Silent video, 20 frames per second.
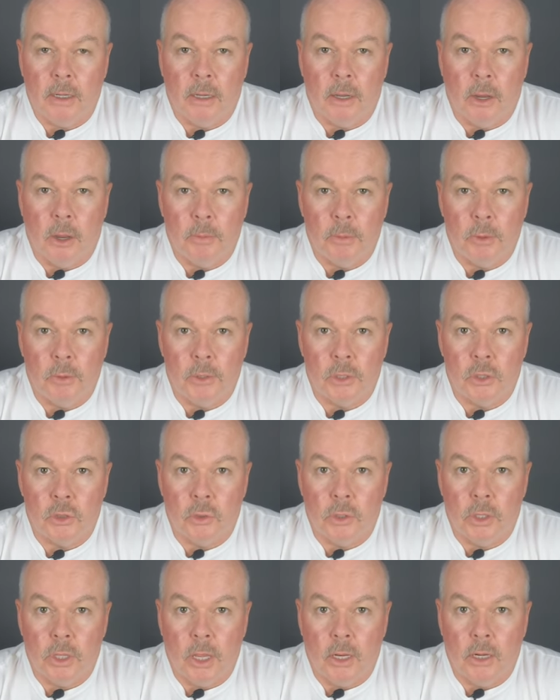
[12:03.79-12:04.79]
I hope you
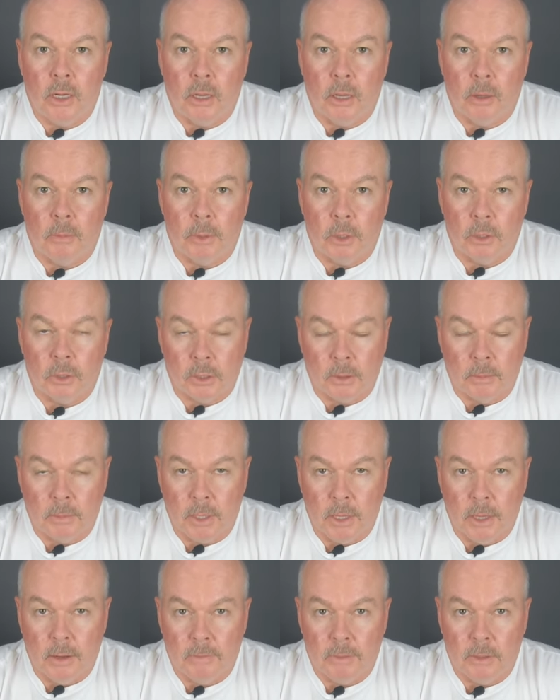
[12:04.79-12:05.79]
enjoyed that. I hope you got
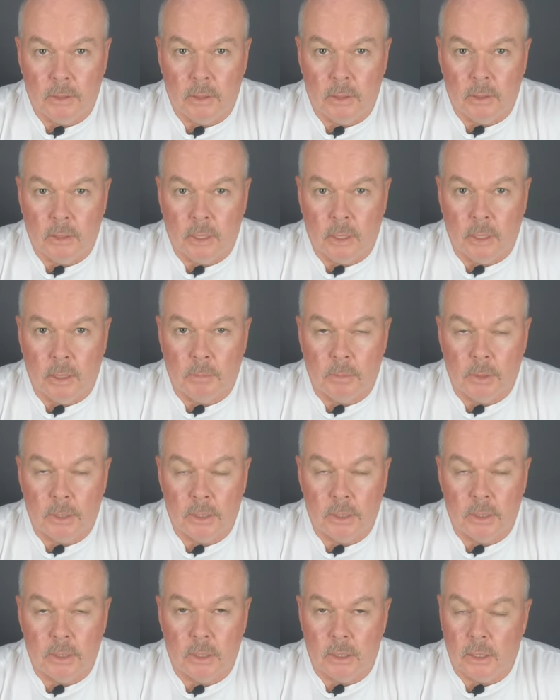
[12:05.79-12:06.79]
something out of it. Uh,
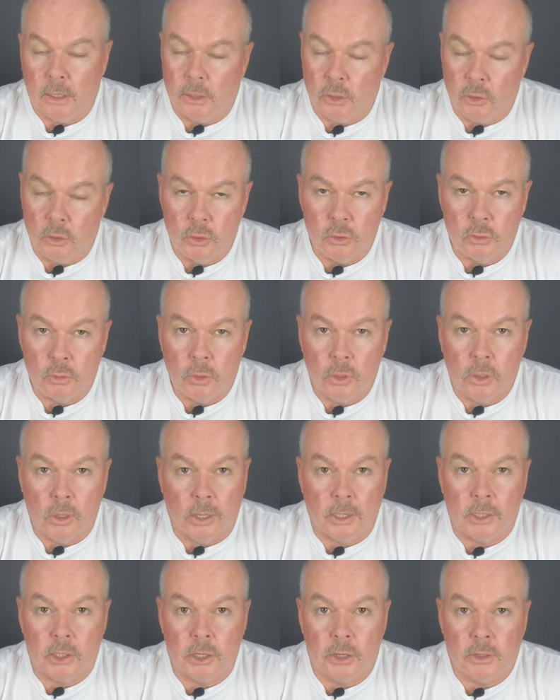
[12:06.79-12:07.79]
please, usual,
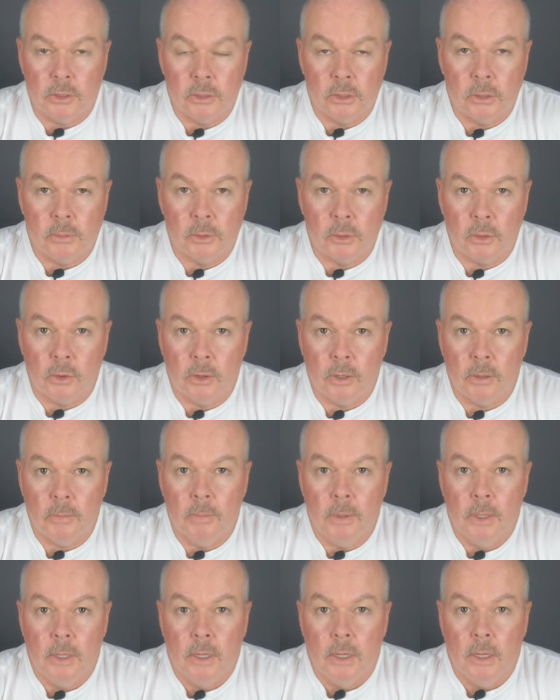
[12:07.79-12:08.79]
like, share and
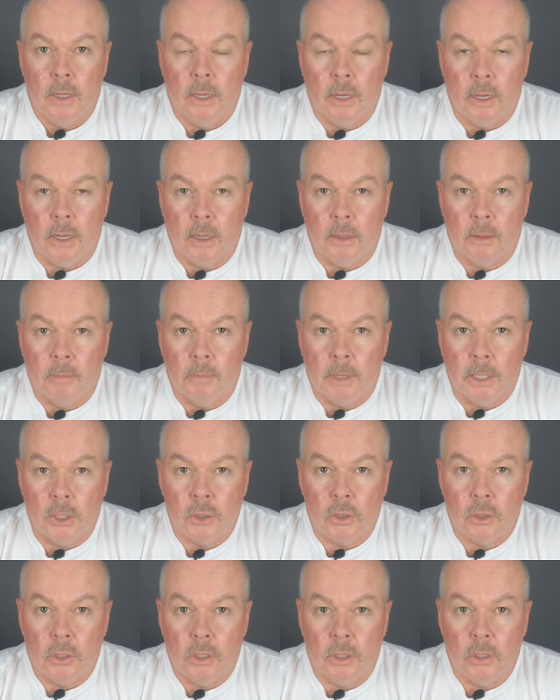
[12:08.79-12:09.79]
subscribe. Uh, make
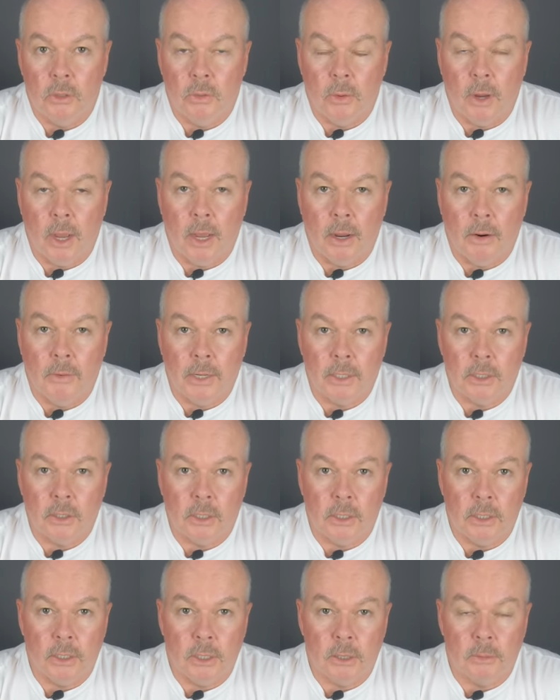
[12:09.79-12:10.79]
sure you are
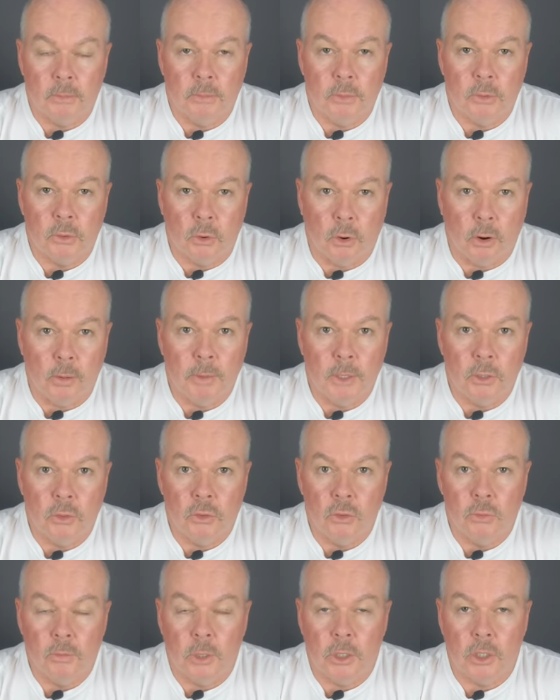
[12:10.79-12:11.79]
actually subscribing
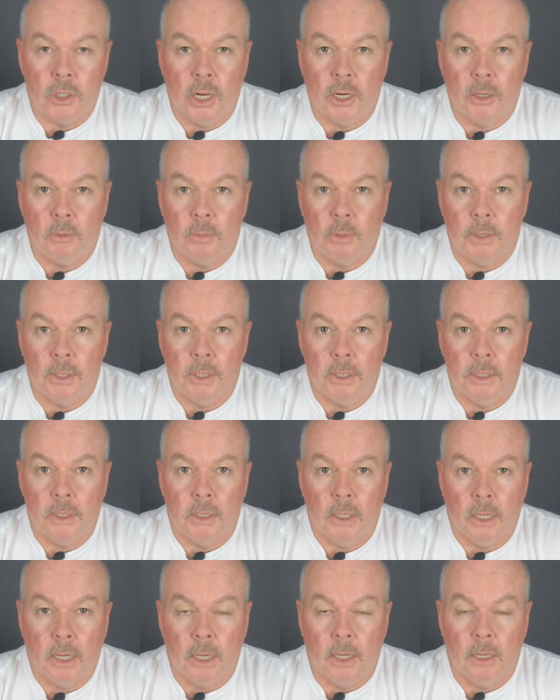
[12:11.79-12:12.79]
to my channel,
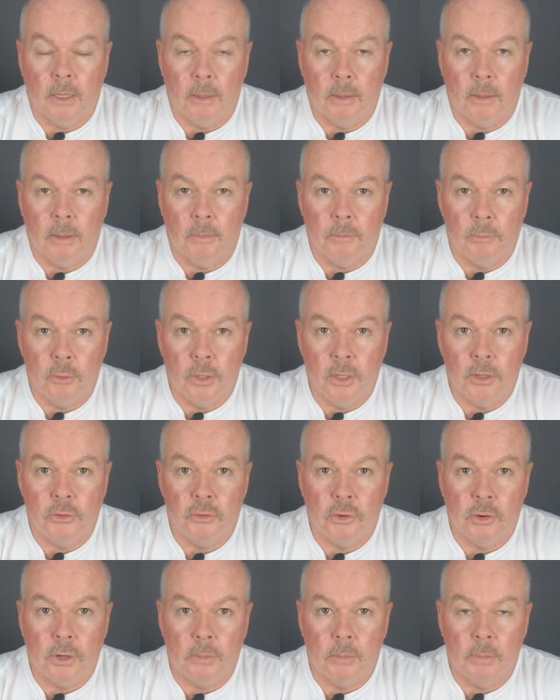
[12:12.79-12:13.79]
please. Uh, I'm really
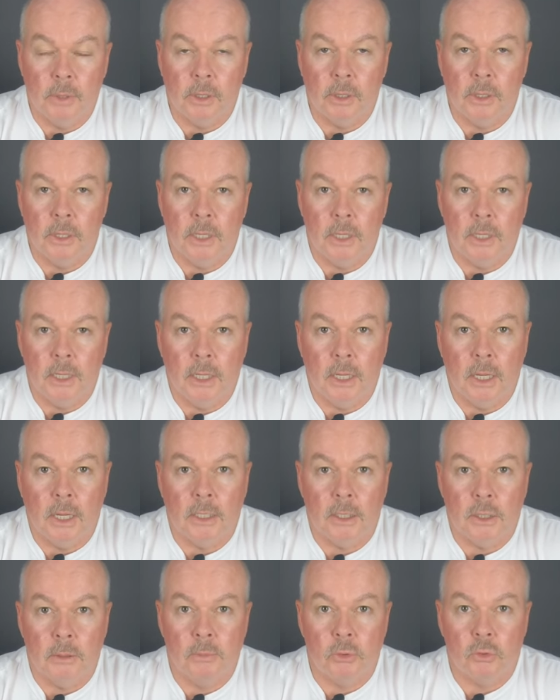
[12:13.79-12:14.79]
trying to build the
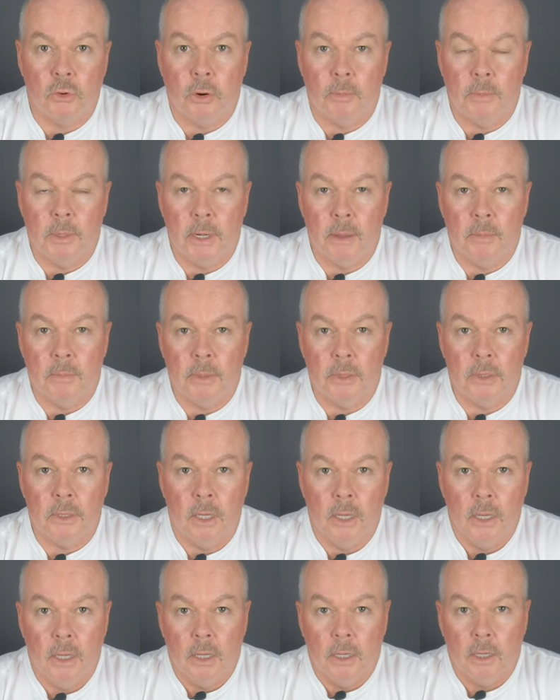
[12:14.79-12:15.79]
uh, subscriber numbers.
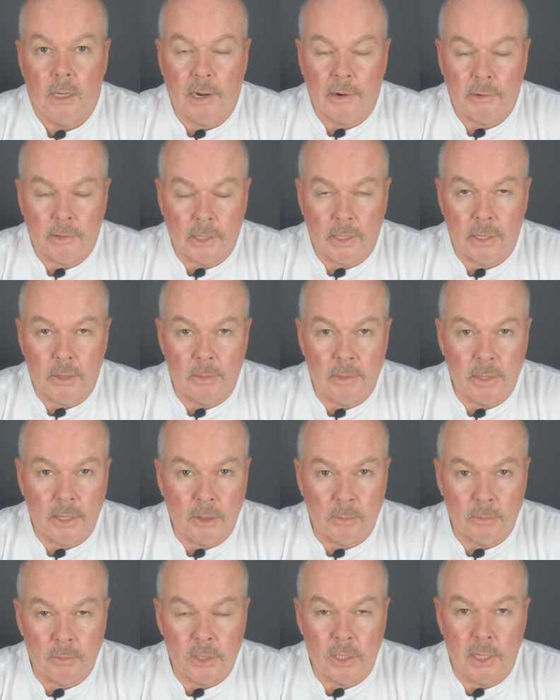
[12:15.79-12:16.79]
Currently, I think
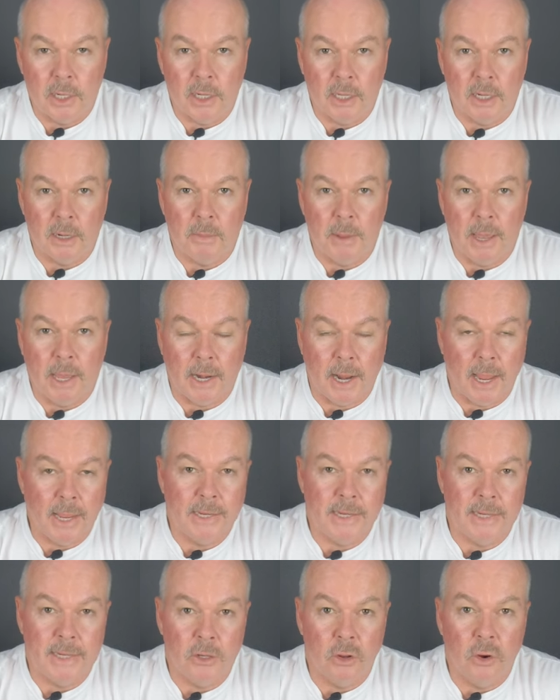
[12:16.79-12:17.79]
I'm sitting at about
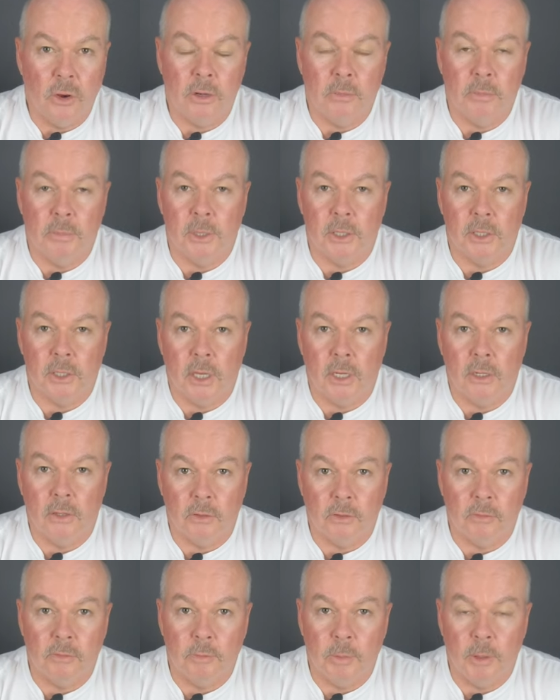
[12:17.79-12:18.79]
eighty-nine percent
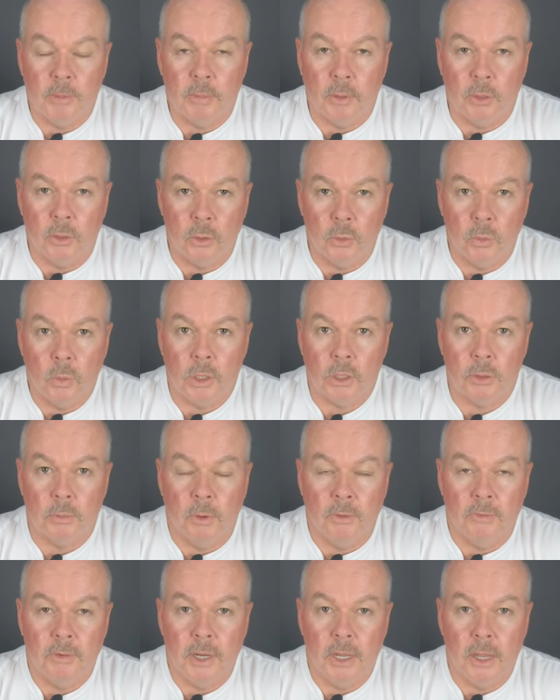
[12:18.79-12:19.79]
of people who watch
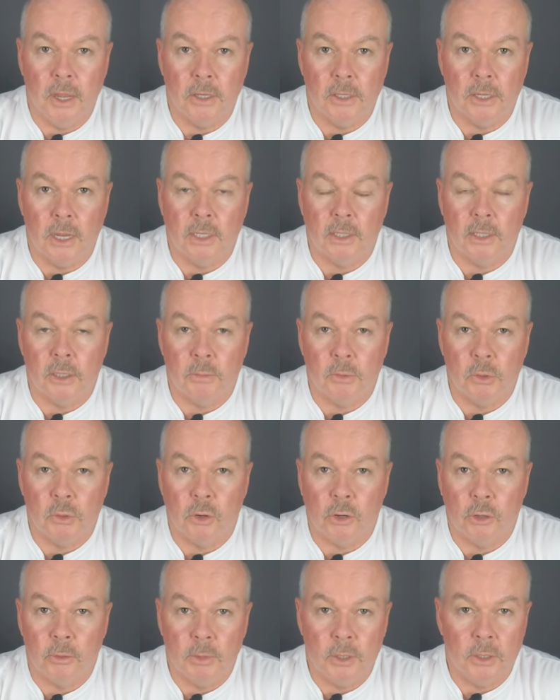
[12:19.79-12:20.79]
my videos aren't
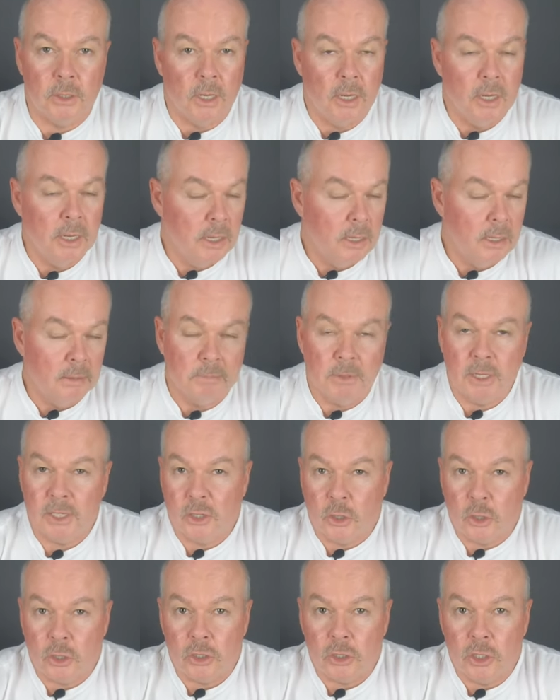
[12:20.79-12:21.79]
subscribers.
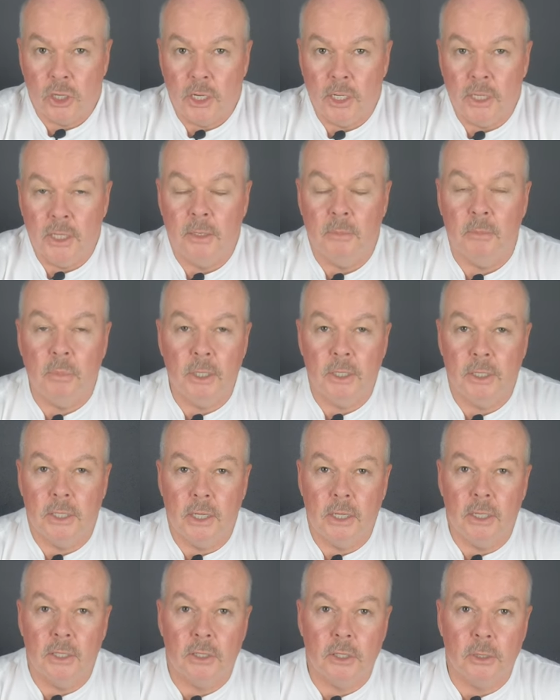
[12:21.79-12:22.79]
Doesn't cost you anything. Please
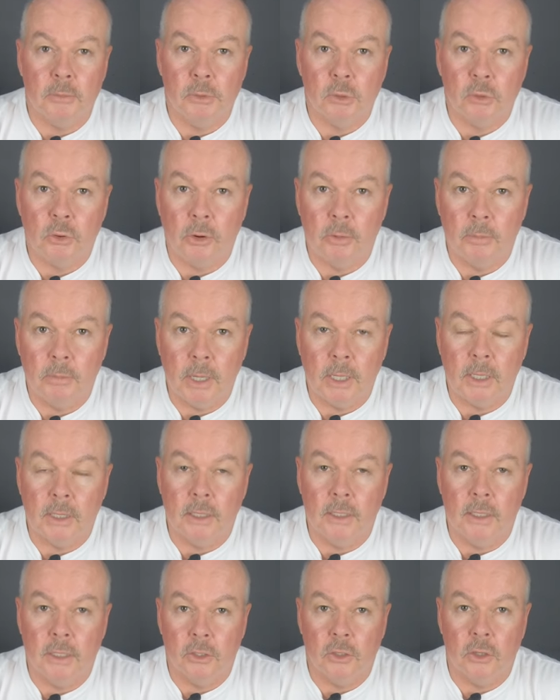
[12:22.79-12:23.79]
hit the subscribe
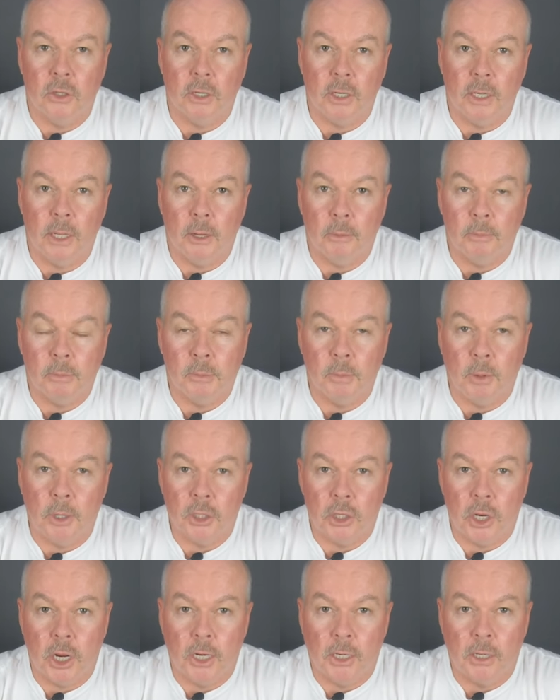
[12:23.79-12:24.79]
button. It certainly helps my
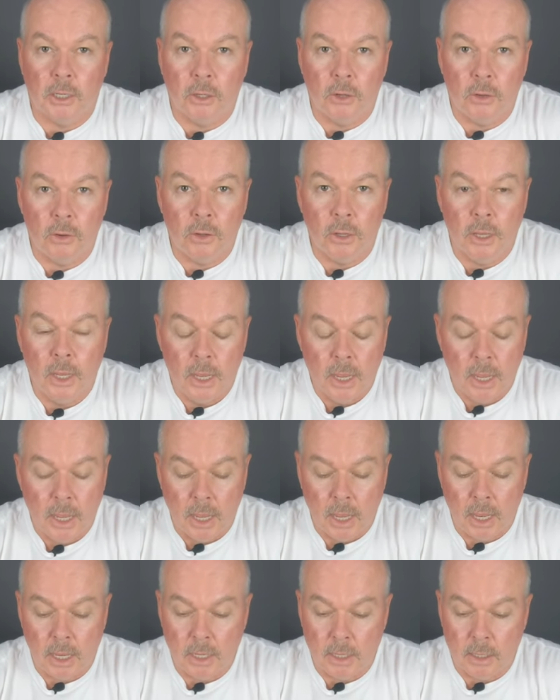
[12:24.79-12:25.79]
channel along,
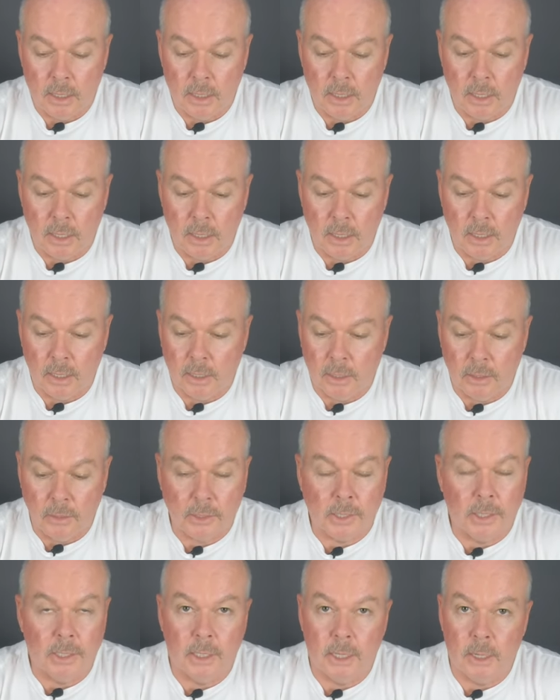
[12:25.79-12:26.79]
and uh, and I
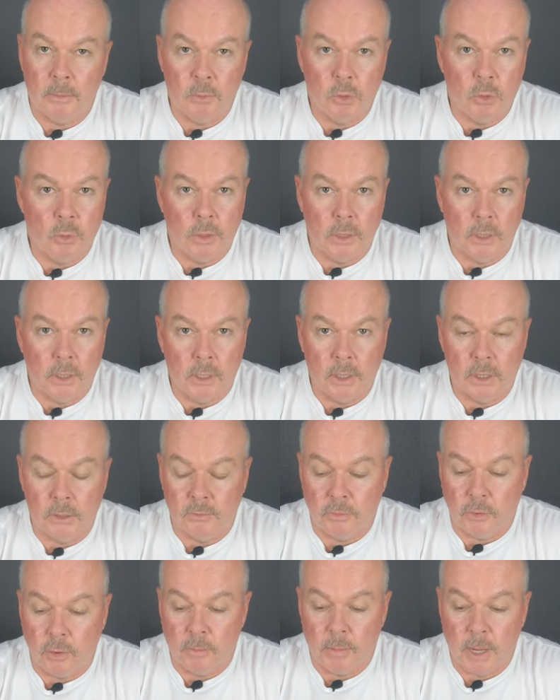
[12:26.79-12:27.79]
can keep doing these
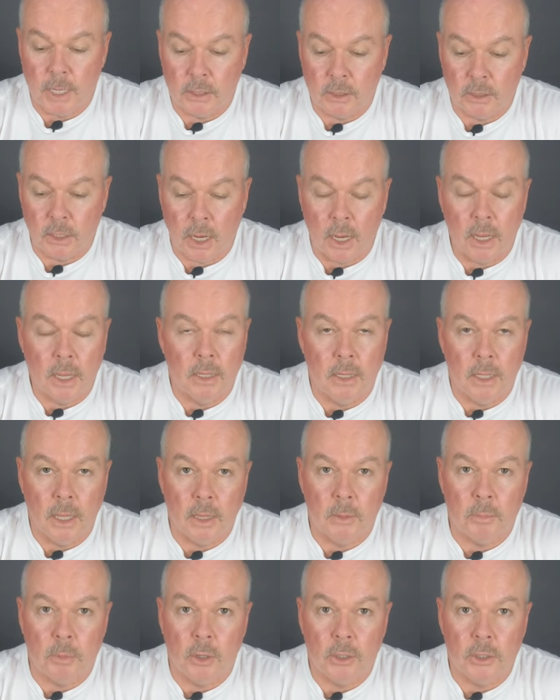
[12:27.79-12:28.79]
FriBaTs and the
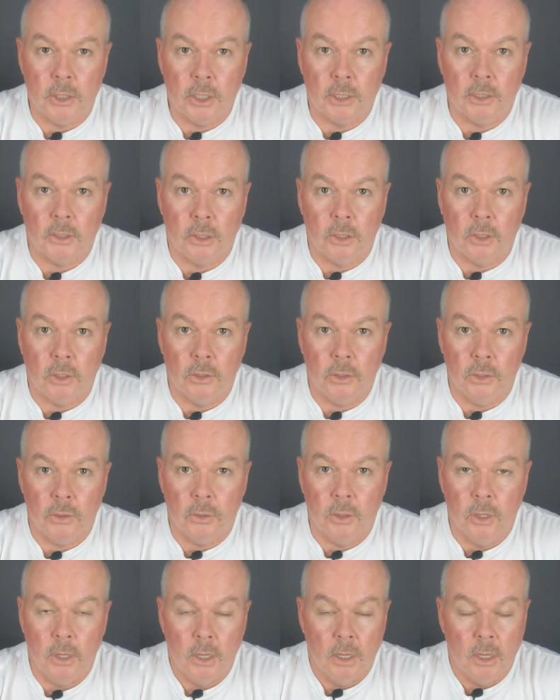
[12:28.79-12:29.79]
other projects that I do.